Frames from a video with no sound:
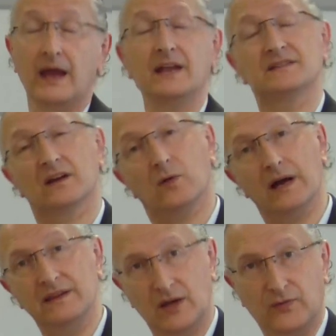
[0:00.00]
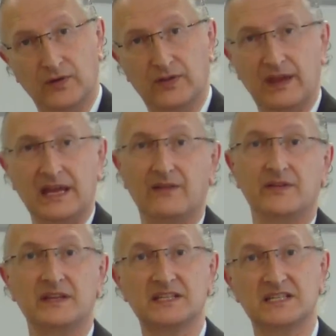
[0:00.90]
It's a quite different thing
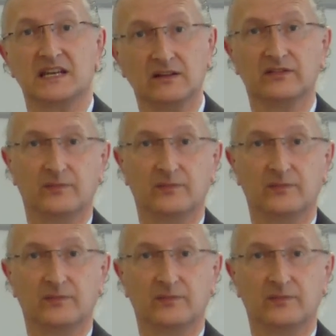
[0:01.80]
having the skill